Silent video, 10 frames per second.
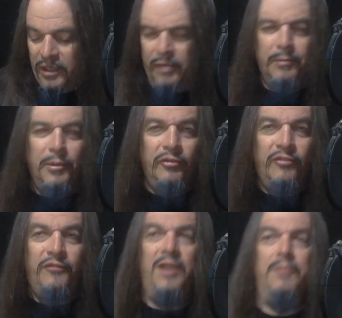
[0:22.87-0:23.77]
Now, the
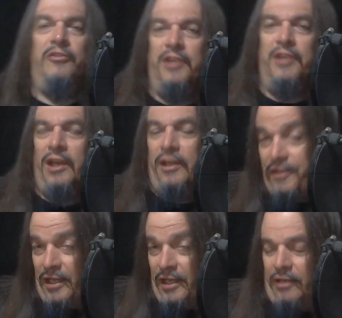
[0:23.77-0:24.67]
most famous thing, I
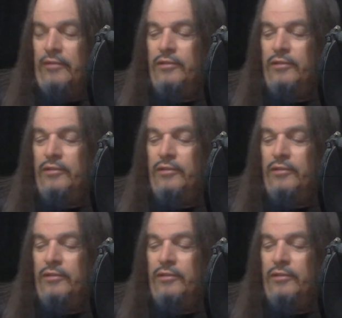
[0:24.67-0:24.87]
think,